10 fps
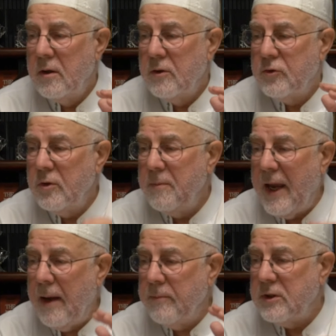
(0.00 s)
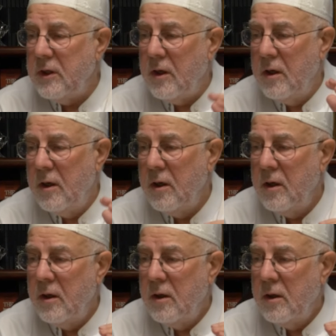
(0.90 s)
should be empty
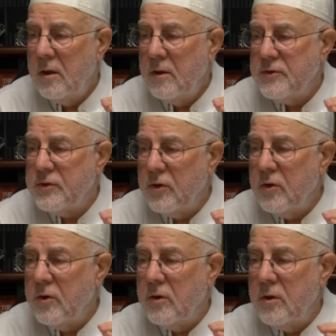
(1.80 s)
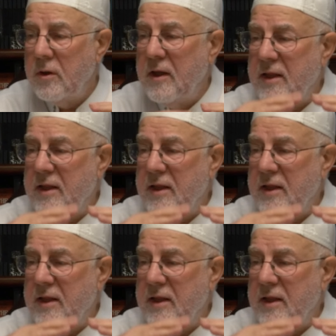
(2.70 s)
so the